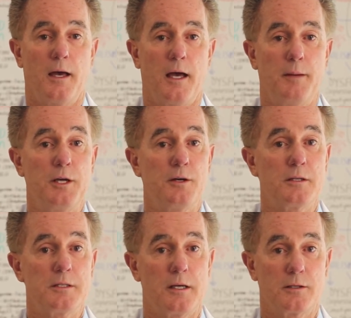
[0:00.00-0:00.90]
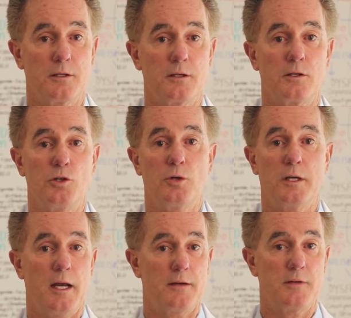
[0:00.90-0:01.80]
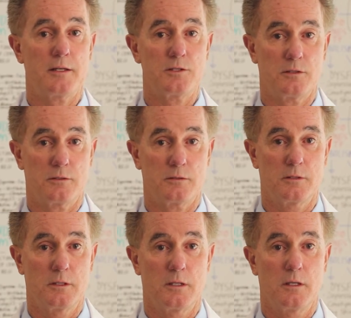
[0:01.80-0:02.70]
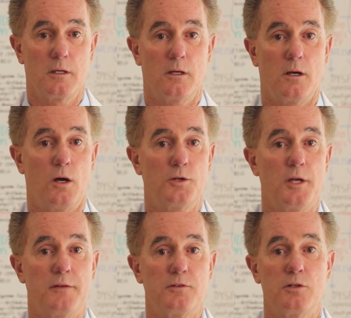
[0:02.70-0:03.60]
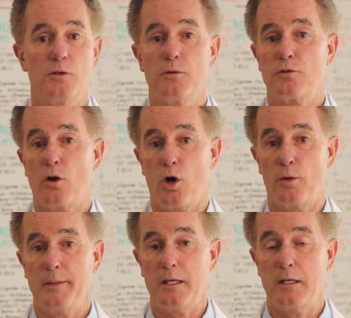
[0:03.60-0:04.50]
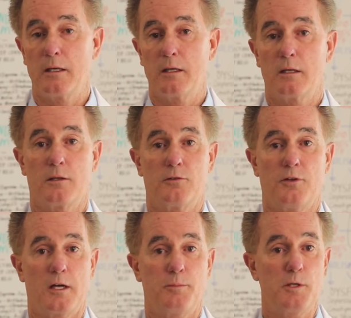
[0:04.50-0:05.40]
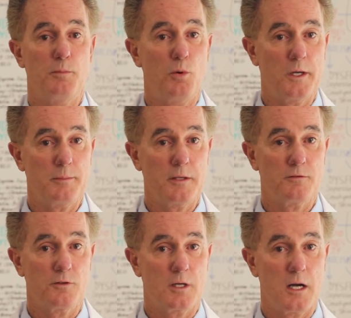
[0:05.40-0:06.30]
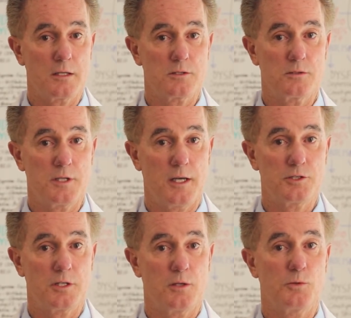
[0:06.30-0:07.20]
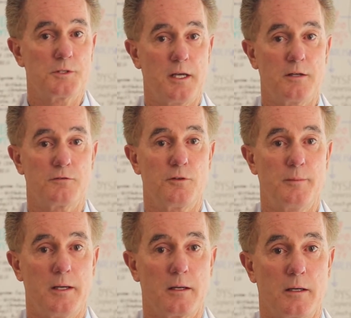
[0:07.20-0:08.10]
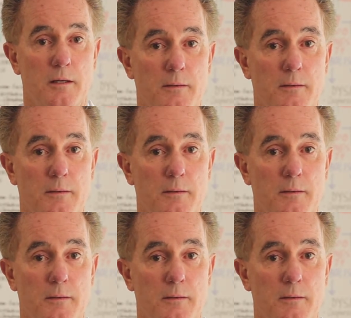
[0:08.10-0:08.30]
I'm here to tell you, you can have that too. All you have to do is call me, set up an appointment for a consultation, and we'll take it from there.